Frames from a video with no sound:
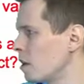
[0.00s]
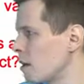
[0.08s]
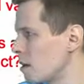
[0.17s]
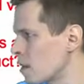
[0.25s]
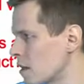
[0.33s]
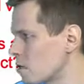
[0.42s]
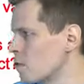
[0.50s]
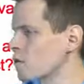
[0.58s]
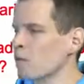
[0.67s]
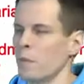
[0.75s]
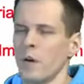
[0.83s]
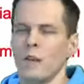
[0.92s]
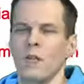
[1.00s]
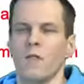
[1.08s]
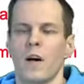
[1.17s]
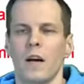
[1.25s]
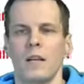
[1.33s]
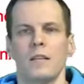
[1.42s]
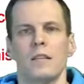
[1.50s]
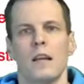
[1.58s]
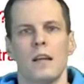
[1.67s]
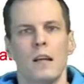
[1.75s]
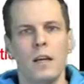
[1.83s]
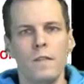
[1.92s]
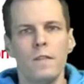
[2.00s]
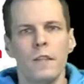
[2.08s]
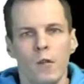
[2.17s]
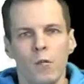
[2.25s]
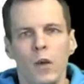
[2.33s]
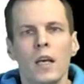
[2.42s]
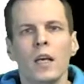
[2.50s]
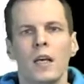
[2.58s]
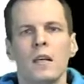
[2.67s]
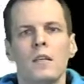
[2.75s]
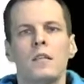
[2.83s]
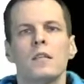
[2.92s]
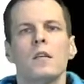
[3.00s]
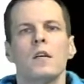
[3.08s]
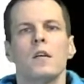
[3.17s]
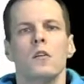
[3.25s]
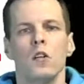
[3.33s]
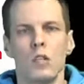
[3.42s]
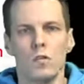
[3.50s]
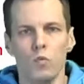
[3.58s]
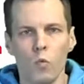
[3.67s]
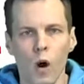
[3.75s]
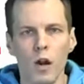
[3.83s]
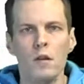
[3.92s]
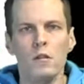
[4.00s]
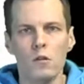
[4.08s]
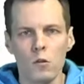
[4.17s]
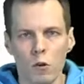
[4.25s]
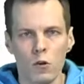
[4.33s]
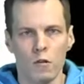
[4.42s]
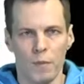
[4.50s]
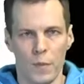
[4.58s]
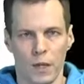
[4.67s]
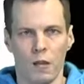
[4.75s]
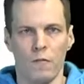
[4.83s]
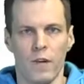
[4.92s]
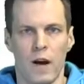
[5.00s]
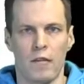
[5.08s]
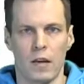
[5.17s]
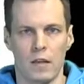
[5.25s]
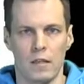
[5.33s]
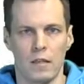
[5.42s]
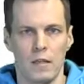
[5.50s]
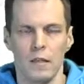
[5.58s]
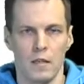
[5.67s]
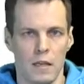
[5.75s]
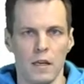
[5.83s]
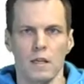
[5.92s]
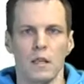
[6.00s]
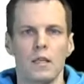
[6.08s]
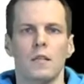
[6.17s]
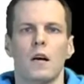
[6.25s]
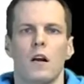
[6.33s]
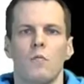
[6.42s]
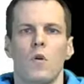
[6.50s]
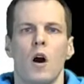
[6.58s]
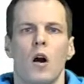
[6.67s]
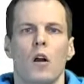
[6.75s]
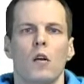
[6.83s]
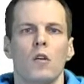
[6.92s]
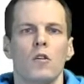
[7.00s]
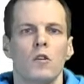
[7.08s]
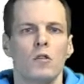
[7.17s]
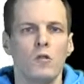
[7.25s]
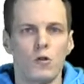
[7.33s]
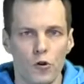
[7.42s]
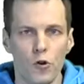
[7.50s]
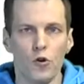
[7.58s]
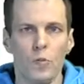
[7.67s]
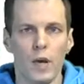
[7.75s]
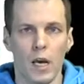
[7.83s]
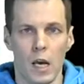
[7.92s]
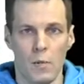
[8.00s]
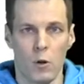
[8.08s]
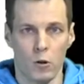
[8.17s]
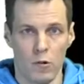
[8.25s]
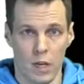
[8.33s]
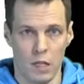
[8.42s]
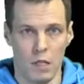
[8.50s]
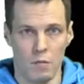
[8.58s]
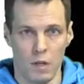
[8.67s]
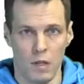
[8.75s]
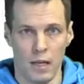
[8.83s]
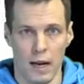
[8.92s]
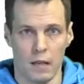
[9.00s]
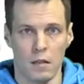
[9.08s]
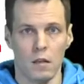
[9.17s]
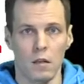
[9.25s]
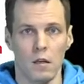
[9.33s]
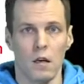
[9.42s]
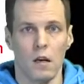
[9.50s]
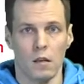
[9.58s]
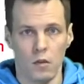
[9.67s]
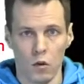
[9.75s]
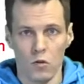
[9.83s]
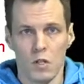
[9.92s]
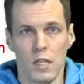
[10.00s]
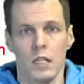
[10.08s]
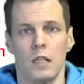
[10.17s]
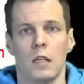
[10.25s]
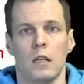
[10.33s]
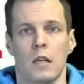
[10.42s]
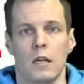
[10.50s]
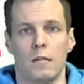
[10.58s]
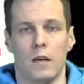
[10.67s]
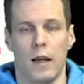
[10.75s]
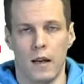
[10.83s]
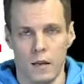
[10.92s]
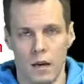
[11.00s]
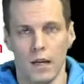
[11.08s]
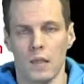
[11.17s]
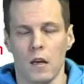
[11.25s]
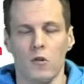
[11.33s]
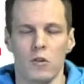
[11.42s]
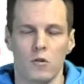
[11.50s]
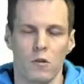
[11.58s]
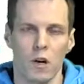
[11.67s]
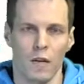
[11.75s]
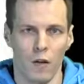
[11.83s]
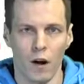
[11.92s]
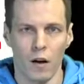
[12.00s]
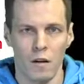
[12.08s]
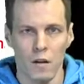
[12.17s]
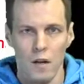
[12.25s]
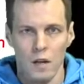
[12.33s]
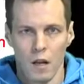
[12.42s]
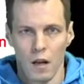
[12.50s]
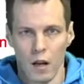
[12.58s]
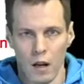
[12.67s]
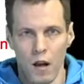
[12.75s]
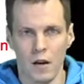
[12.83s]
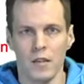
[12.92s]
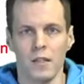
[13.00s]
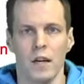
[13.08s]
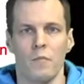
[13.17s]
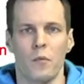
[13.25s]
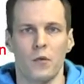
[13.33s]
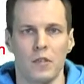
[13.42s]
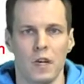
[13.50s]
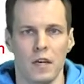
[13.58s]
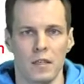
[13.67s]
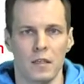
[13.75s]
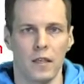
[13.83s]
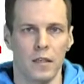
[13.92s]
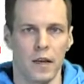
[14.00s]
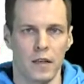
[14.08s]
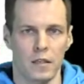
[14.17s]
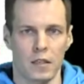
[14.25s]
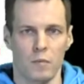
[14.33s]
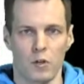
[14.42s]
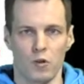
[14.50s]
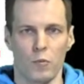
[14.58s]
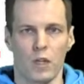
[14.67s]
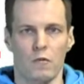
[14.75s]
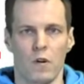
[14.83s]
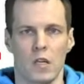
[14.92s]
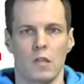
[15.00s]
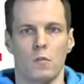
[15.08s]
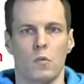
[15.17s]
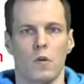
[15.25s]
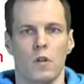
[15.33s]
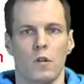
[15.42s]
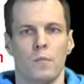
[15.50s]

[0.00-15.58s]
the source of method variance, and if there really is one source of method variance, then this kind of model should be able to estimate that consistently, and as long as you have a large sample size, then the estimate should be trustworthy.